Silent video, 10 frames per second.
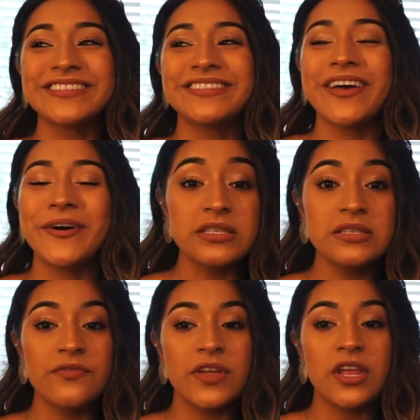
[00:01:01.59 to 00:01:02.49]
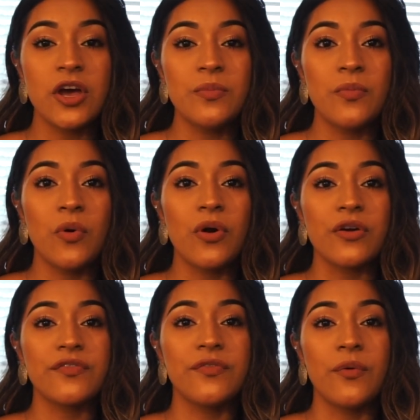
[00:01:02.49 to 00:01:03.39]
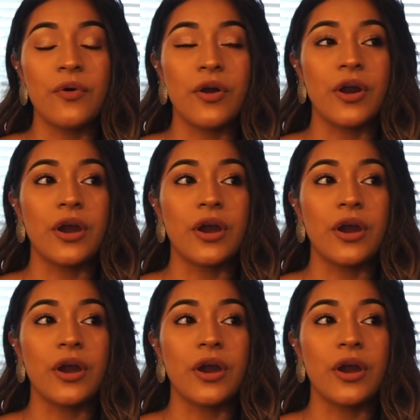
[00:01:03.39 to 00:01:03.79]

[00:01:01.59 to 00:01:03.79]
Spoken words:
So this is a video more for